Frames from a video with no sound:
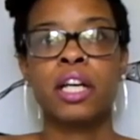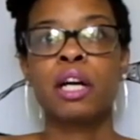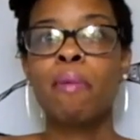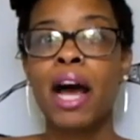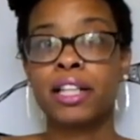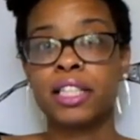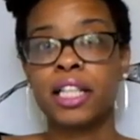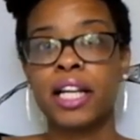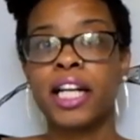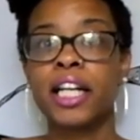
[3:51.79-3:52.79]

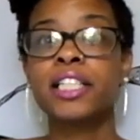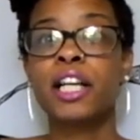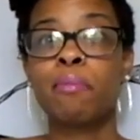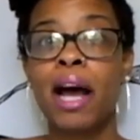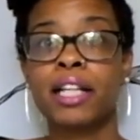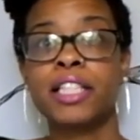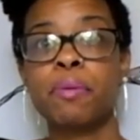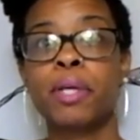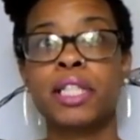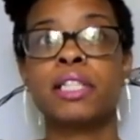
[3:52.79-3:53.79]
commodity, and it is a commodity
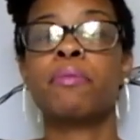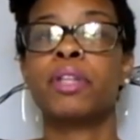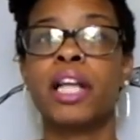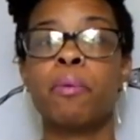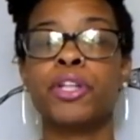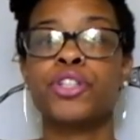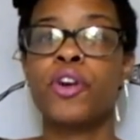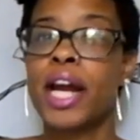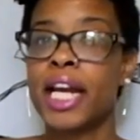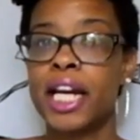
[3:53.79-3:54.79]
because it's something that we
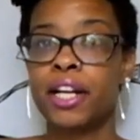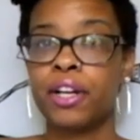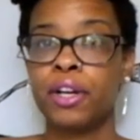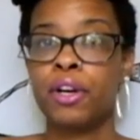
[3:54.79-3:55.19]
trade